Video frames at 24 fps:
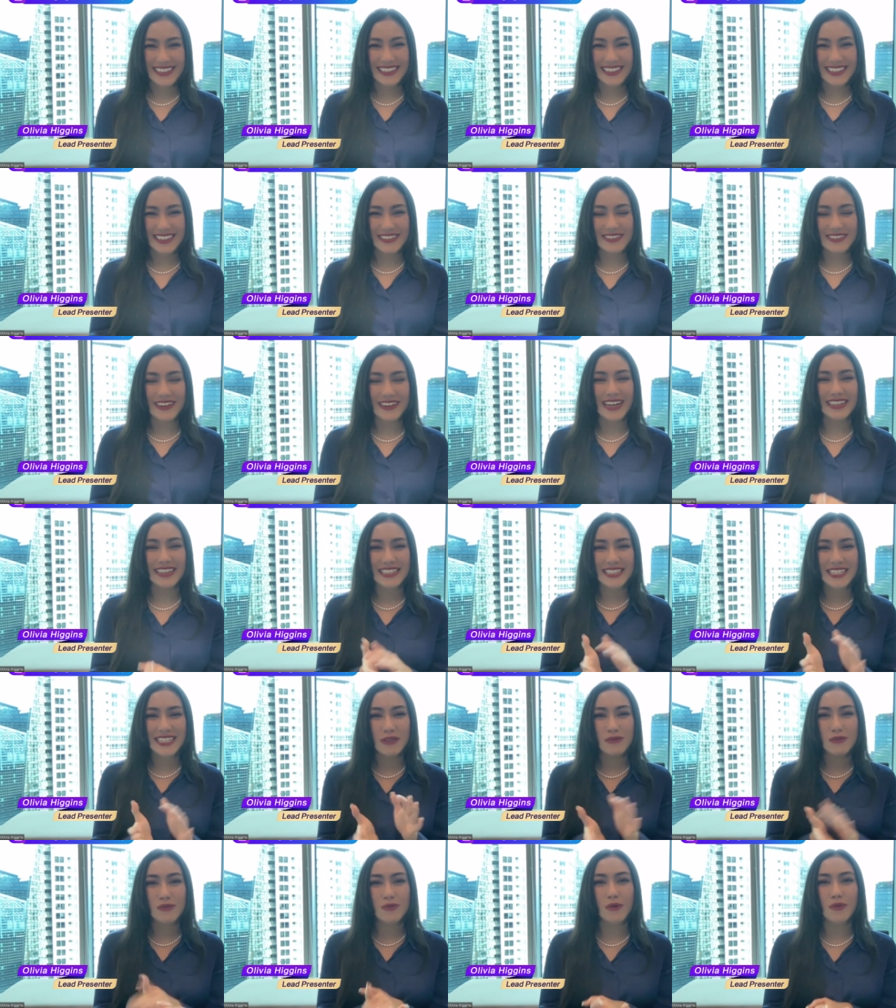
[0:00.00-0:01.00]
All right, the
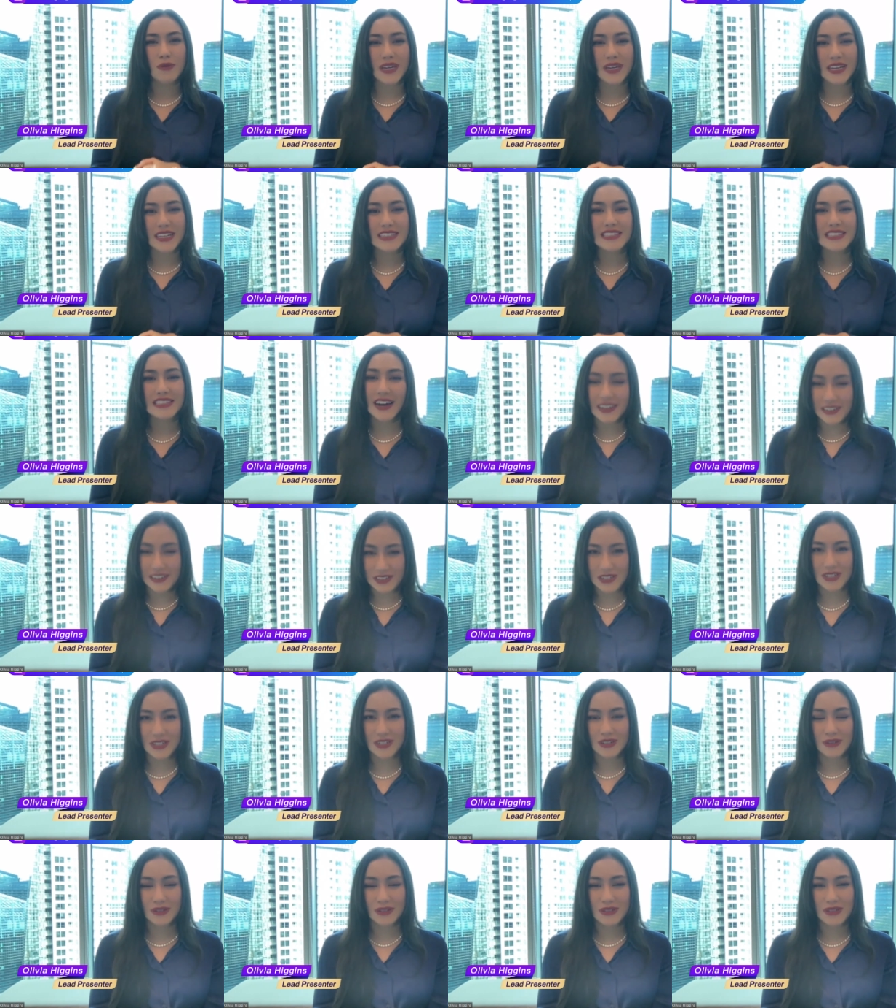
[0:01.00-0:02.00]
teams will be in
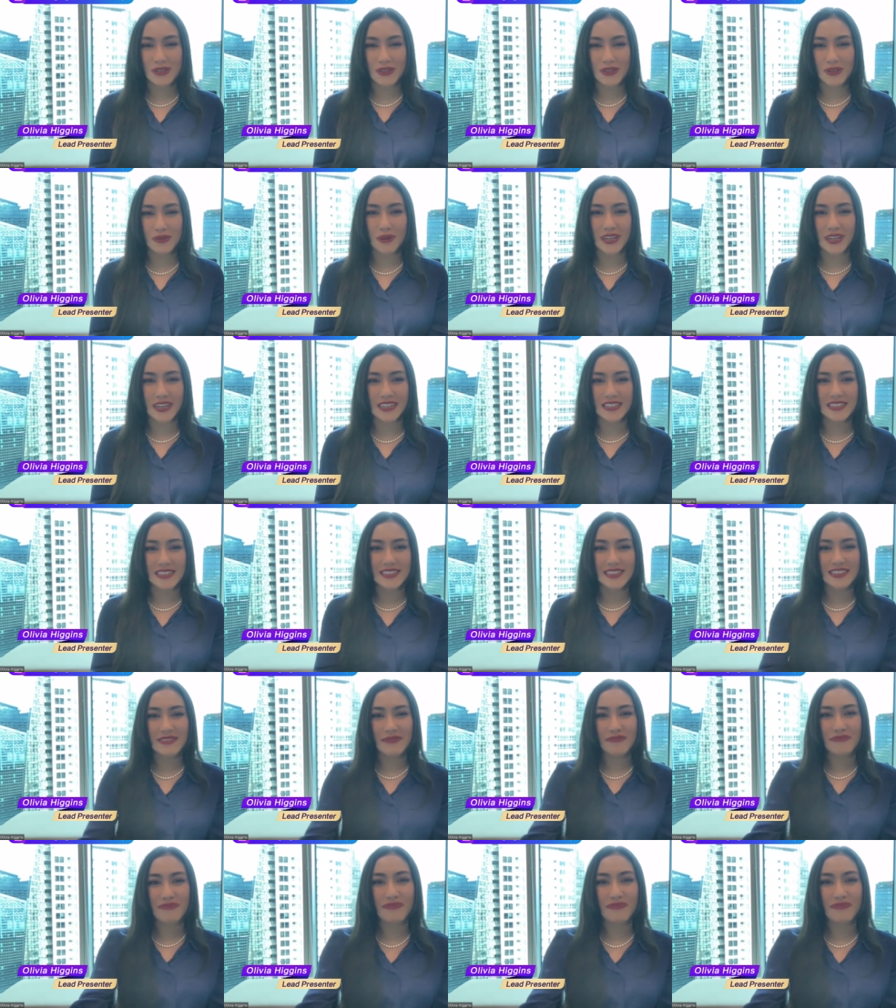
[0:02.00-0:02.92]
touch to the winners.